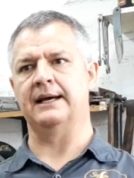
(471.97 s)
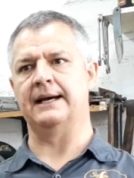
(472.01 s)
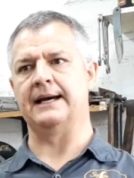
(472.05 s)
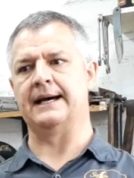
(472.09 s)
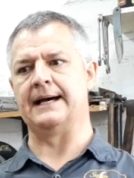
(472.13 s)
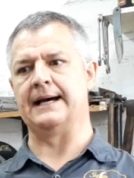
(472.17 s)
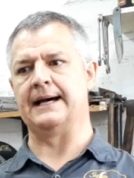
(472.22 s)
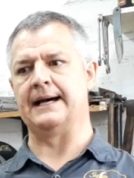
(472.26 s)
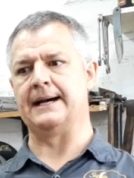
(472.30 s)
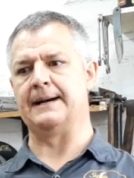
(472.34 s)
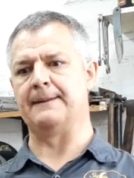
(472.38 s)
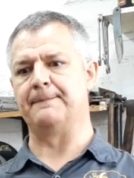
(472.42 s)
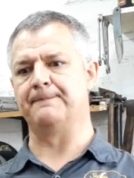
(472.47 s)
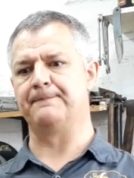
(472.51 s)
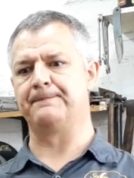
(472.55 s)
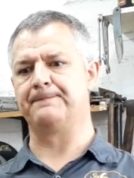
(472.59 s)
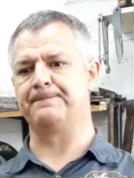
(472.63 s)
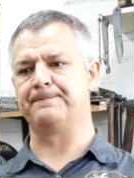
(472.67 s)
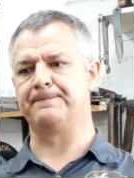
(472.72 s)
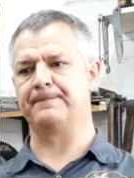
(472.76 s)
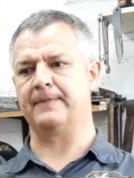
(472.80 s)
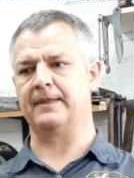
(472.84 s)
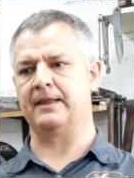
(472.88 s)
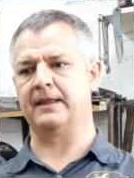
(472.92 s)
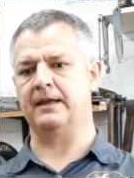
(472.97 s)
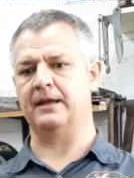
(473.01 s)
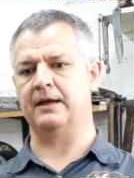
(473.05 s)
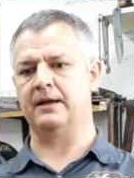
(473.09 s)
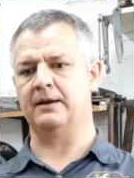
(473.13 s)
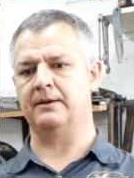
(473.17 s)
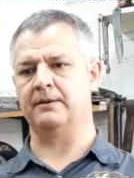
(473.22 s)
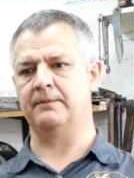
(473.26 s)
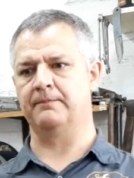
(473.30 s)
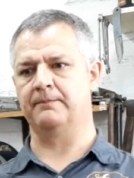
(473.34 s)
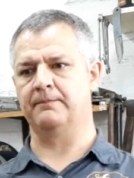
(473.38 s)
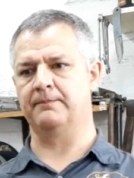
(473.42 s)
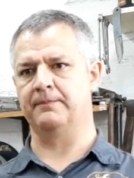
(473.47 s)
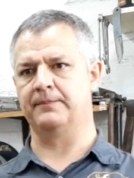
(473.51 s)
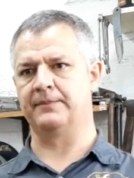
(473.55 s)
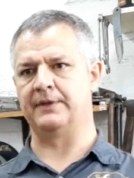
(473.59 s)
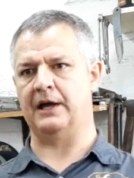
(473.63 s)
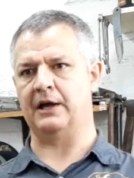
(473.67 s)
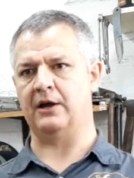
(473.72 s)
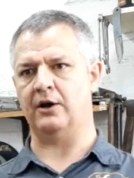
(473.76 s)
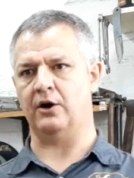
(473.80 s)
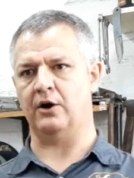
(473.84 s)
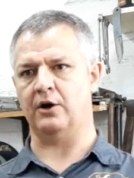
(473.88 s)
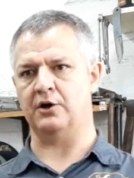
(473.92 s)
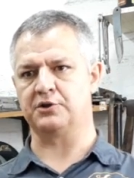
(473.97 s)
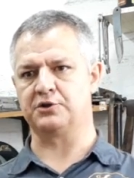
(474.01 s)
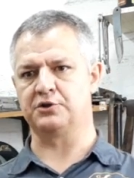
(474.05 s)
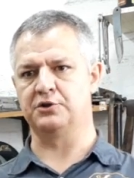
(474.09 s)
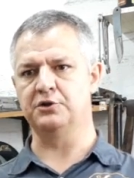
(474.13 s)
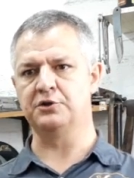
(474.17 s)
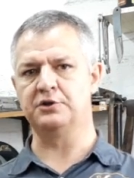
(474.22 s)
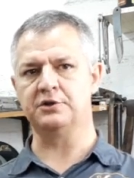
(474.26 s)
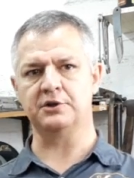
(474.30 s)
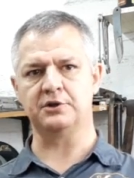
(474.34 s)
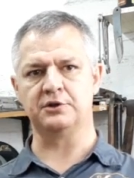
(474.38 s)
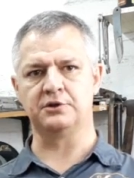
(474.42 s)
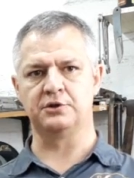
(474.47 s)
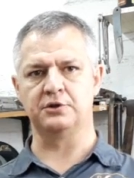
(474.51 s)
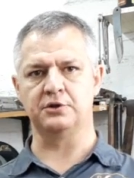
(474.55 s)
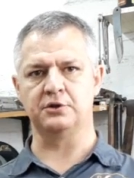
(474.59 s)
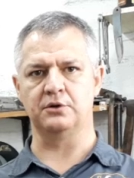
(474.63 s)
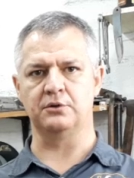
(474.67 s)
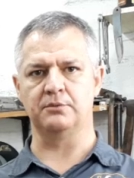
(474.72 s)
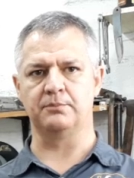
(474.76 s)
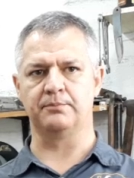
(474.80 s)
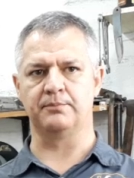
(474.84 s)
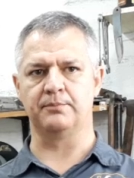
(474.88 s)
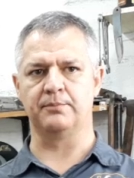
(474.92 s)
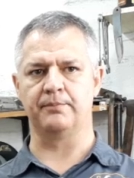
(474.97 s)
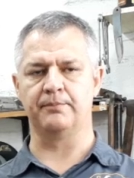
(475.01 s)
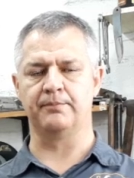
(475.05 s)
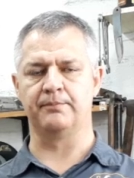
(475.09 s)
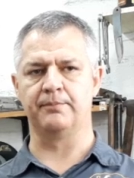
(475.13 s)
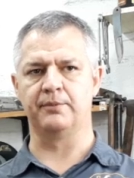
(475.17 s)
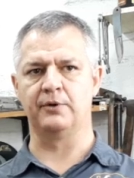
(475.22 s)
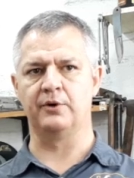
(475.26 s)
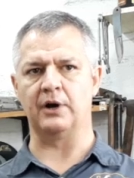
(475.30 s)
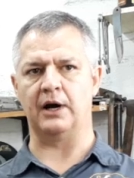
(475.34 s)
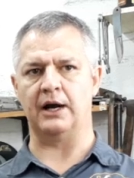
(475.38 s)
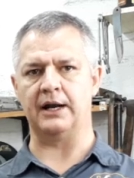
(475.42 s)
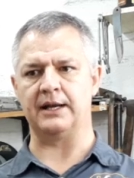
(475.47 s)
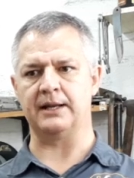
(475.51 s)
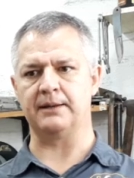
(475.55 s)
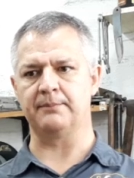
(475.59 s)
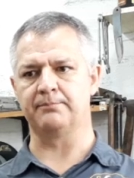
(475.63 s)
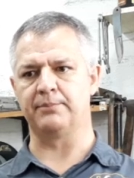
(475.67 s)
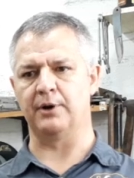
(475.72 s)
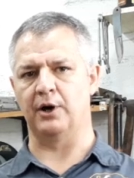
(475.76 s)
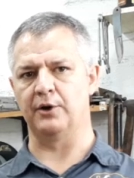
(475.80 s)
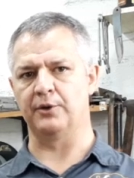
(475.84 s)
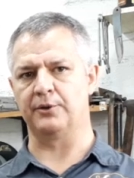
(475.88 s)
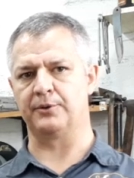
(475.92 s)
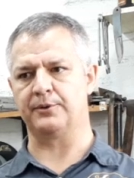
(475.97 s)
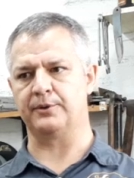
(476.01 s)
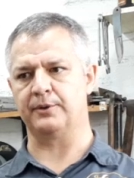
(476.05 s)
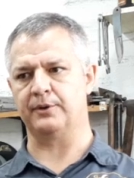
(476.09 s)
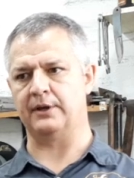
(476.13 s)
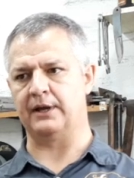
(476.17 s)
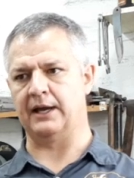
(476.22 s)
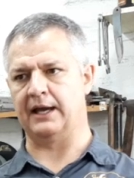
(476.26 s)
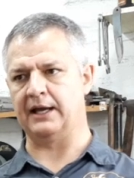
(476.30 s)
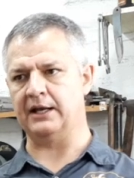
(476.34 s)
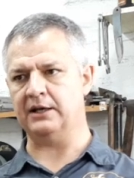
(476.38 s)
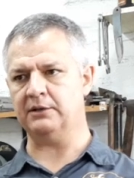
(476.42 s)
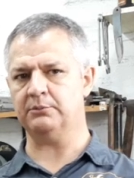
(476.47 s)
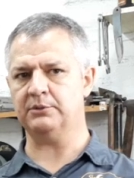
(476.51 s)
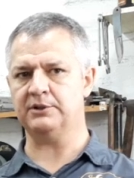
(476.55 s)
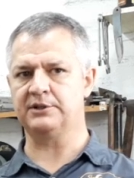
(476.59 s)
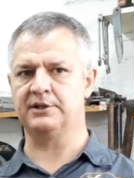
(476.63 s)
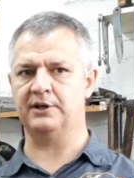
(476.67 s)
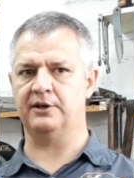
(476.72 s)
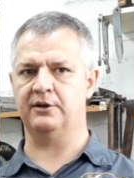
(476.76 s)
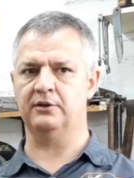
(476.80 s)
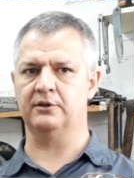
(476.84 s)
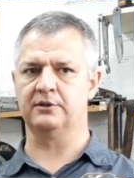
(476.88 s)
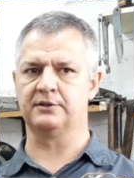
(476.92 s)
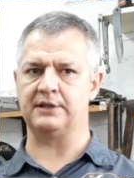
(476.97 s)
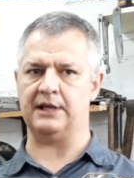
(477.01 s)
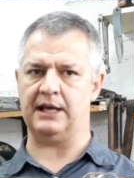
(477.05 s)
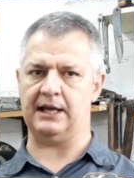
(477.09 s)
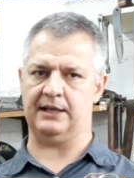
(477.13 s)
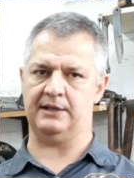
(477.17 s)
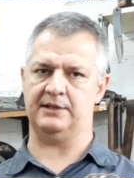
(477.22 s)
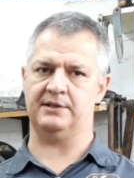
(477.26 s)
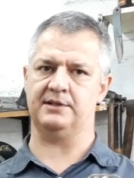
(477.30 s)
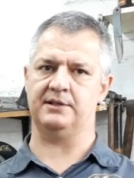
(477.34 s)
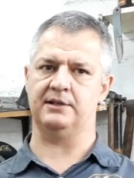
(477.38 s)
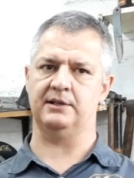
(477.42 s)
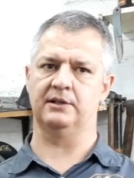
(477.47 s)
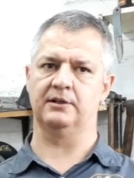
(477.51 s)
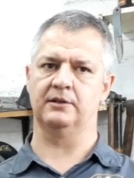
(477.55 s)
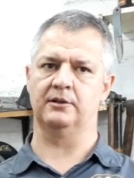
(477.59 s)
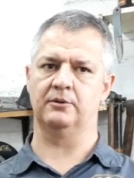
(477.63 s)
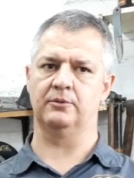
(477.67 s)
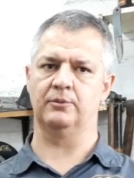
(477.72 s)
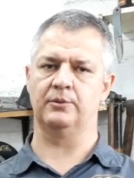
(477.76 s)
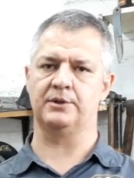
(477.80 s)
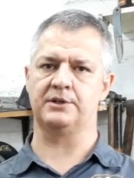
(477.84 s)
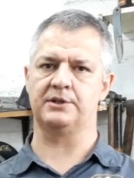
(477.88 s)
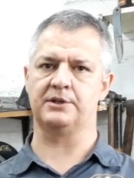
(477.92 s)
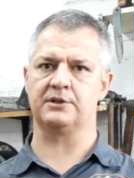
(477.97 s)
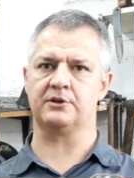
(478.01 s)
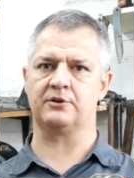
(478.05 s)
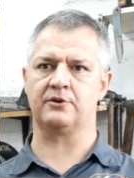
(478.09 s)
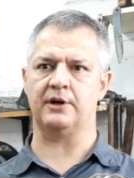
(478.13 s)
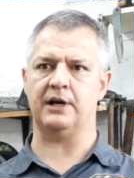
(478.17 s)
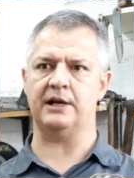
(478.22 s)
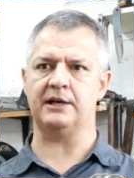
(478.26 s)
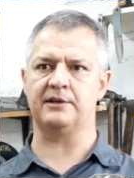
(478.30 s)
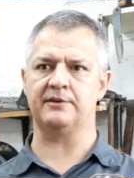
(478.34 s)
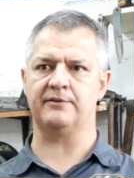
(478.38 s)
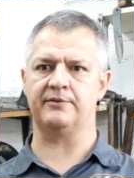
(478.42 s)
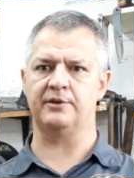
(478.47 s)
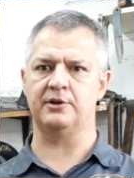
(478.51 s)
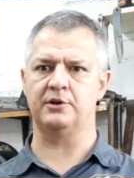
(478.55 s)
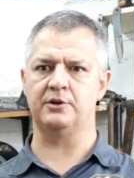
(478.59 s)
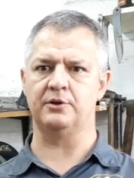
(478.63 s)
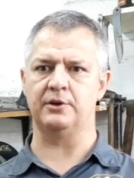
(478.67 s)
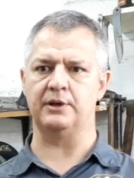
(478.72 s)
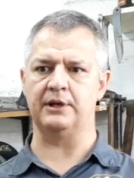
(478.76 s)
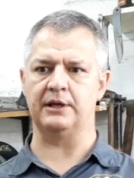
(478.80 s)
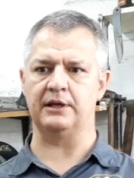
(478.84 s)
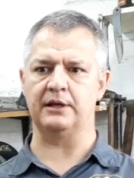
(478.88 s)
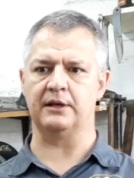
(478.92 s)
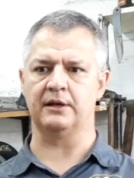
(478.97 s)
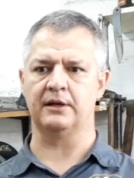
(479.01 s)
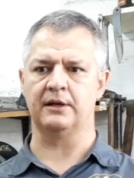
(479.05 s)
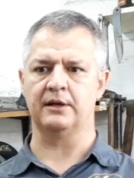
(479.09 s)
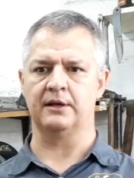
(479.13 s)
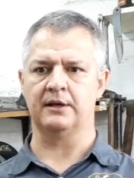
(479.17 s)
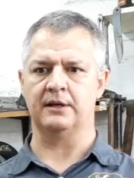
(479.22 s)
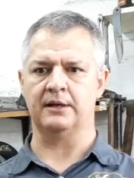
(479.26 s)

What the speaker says: They are suited to grinding both handle materials and steel, which is great if you're doing